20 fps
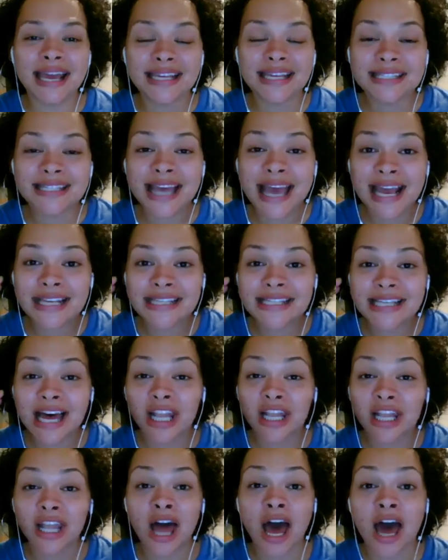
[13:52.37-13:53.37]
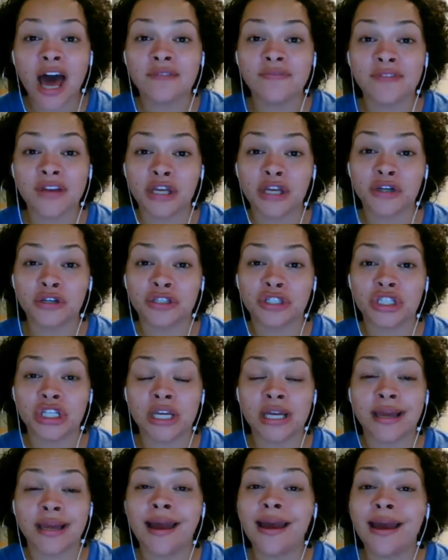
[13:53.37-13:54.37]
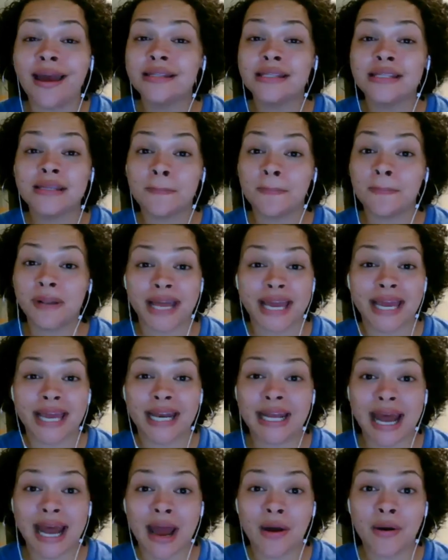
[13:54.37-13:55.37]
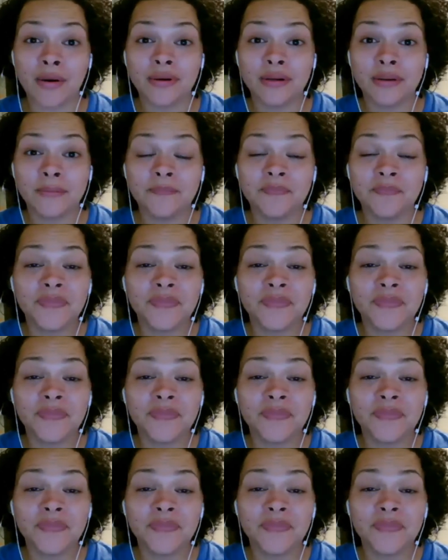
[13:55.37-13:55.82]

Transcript: it takes a lot of energy to plan it out